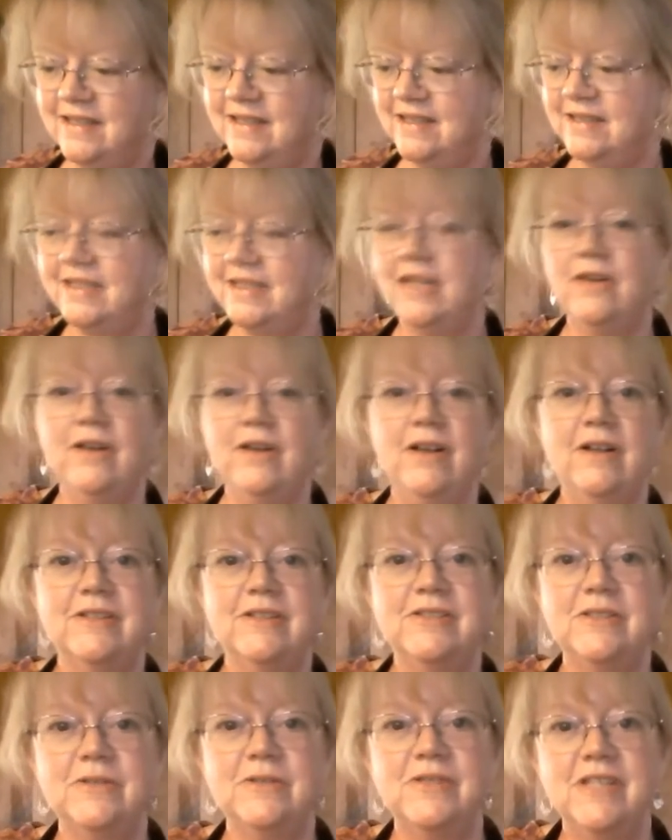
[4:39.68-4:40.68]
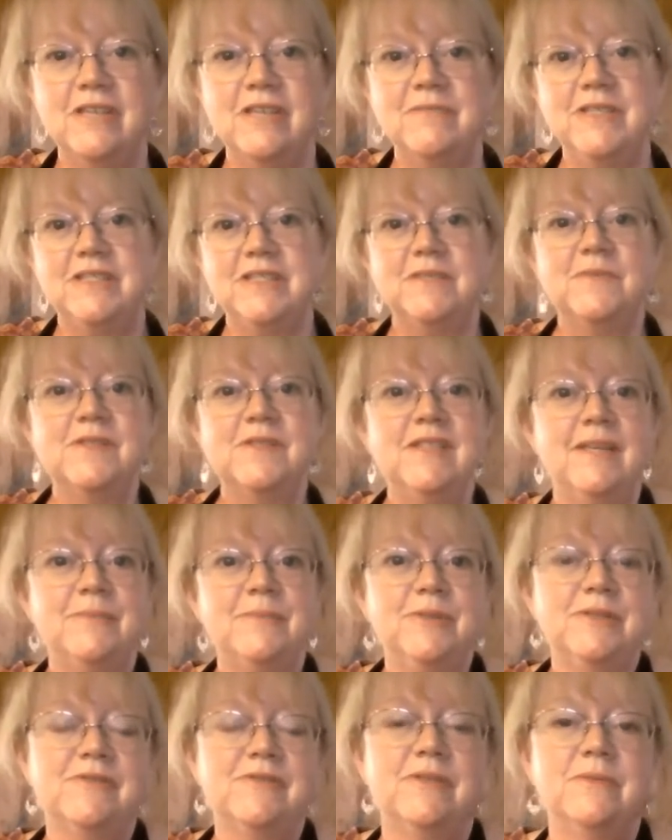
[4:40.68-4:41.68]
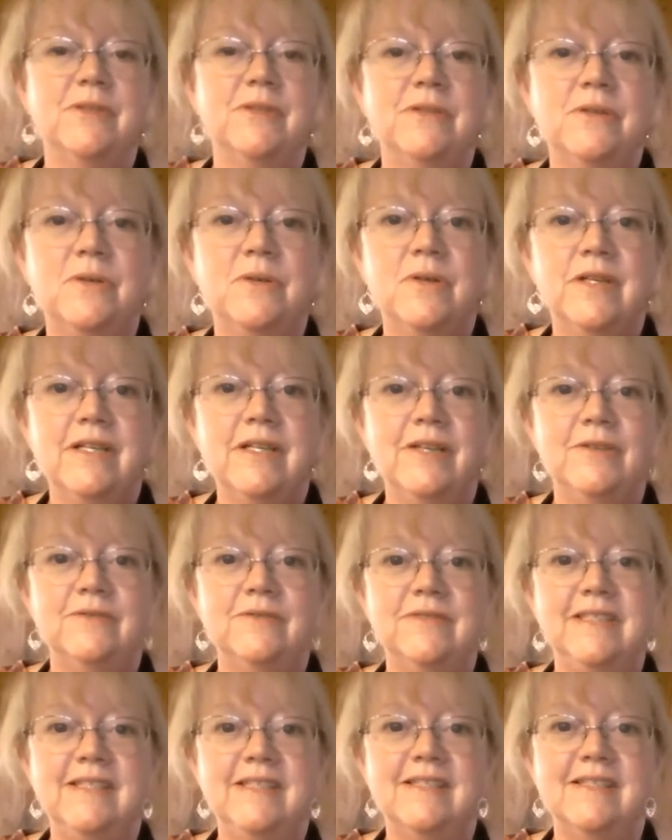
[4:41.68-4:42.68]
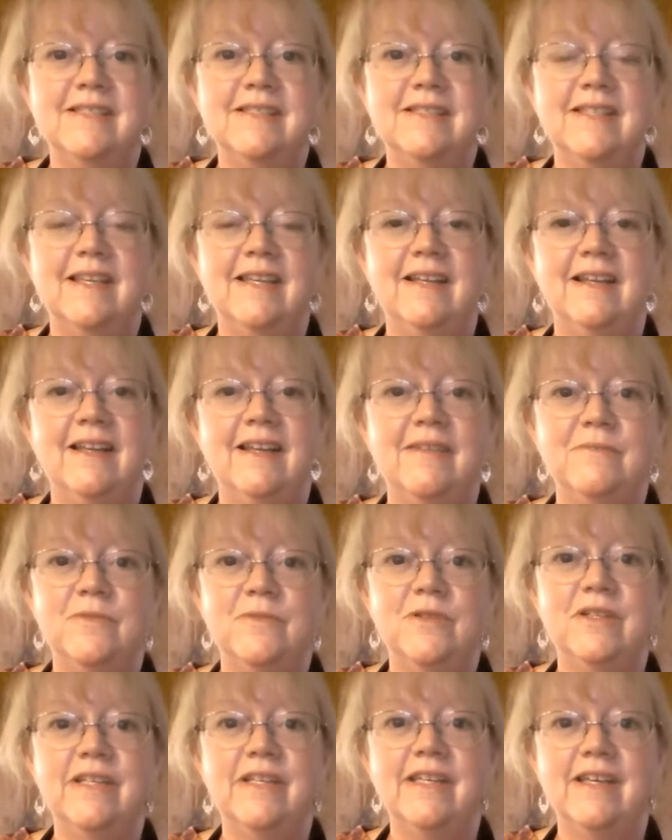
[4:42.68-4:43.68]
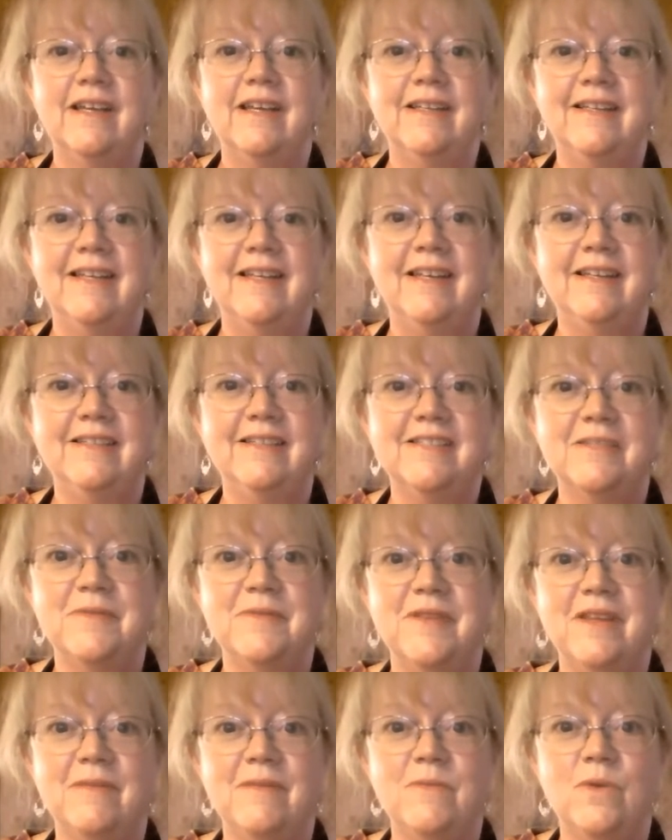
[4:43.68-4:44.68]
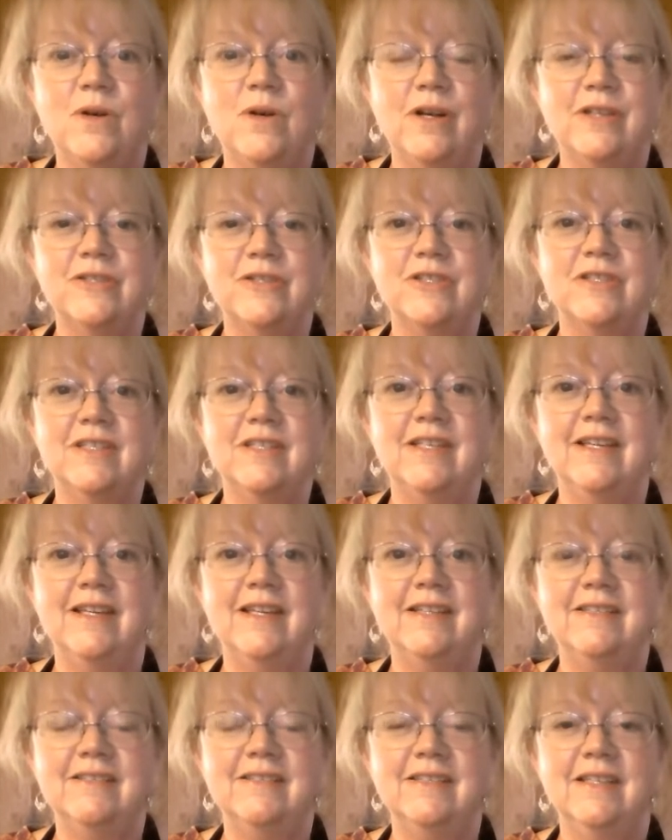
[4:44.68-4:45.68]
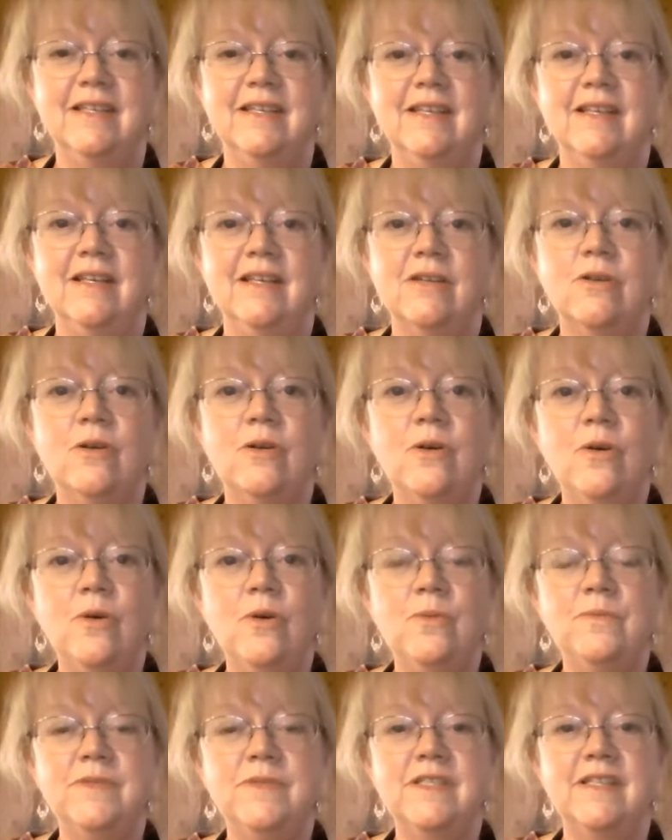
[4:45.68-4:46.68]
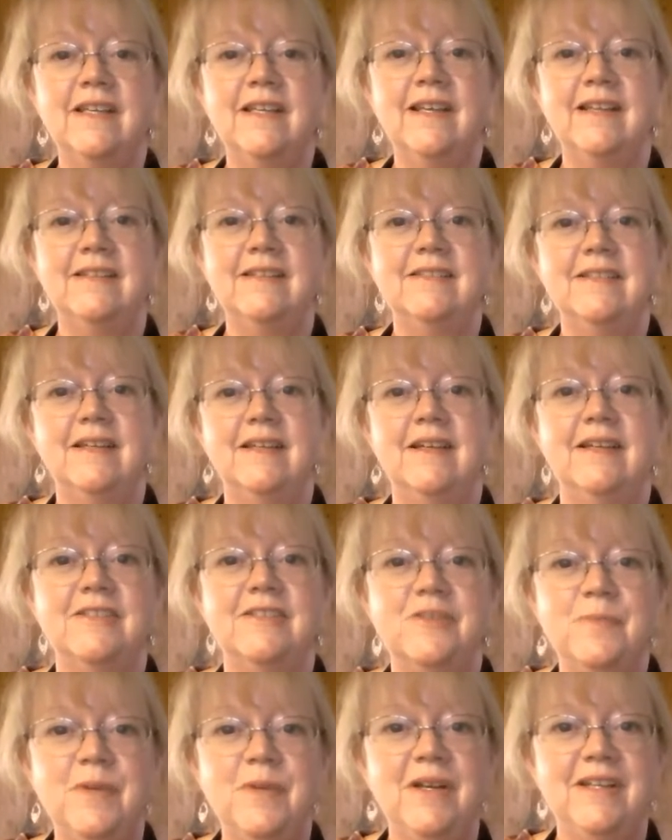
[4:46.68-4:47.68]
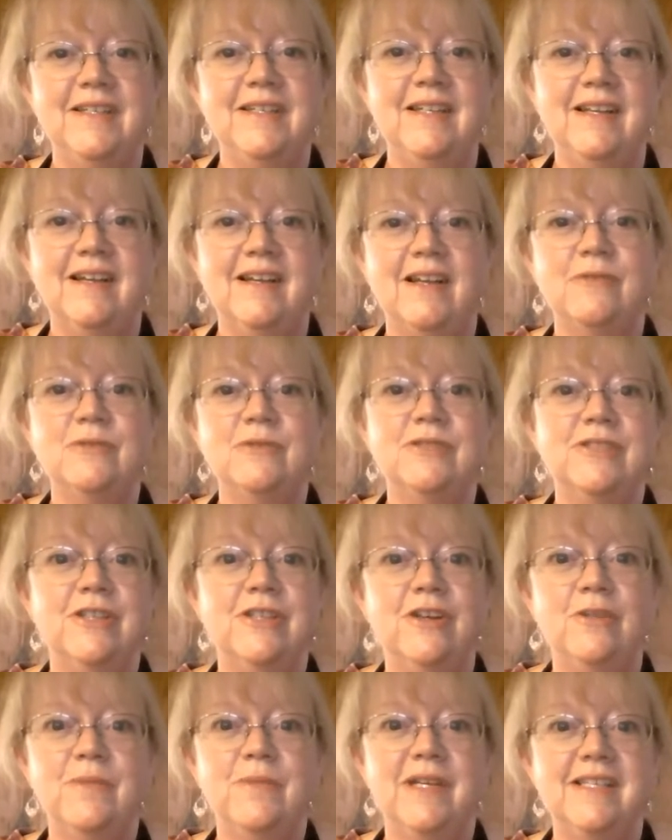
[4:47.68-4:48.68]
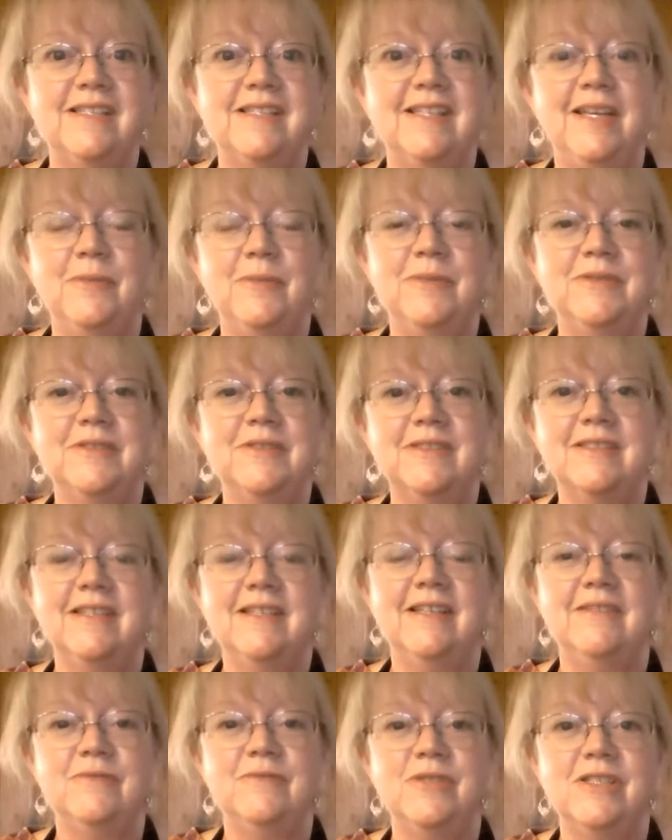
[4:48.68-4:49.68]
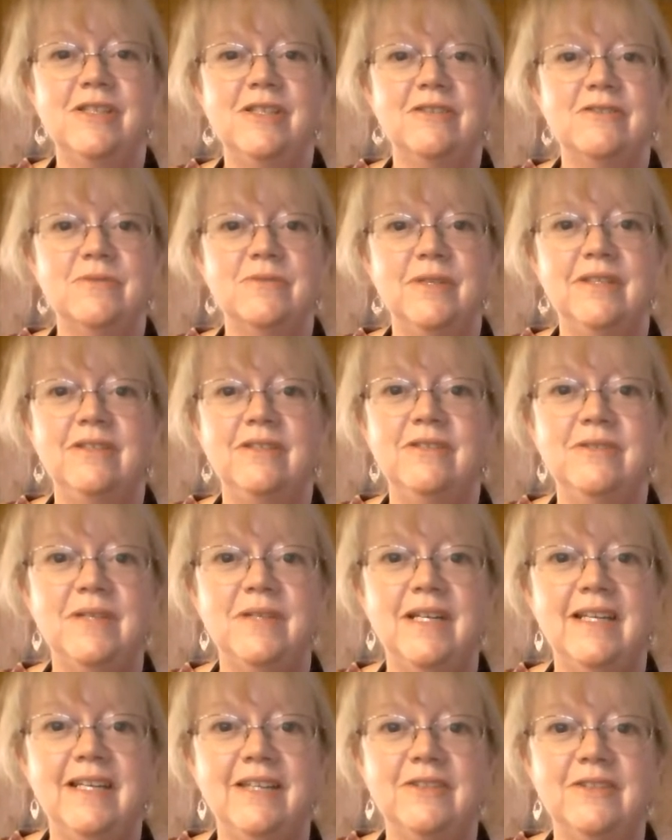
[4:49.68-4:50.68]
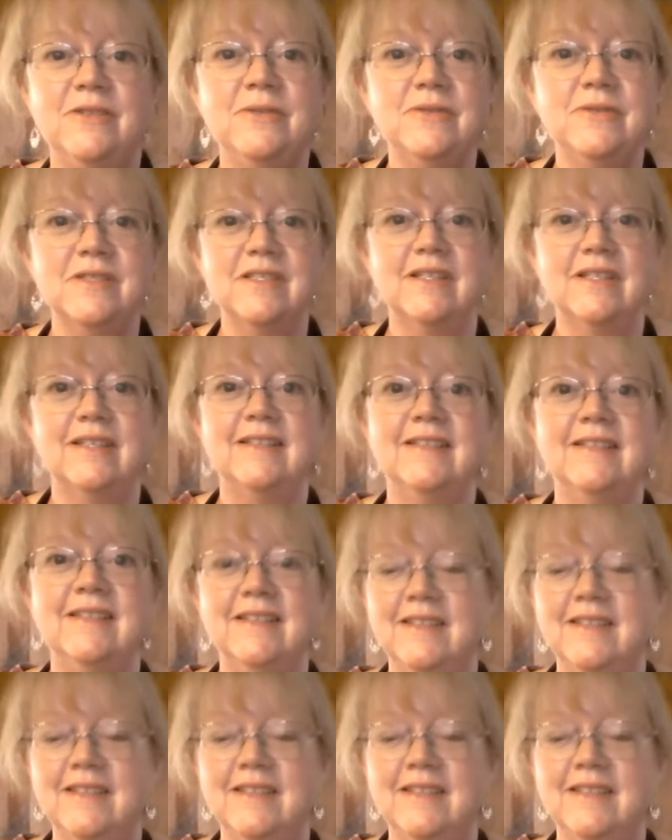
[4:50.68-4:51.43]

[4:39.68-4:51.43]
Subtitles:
Carrie also sent me some samples from her Corriedale fleeces, and I'm working on getting some of them washed and combed and spun, and I will share my samples and results with you when I get those done.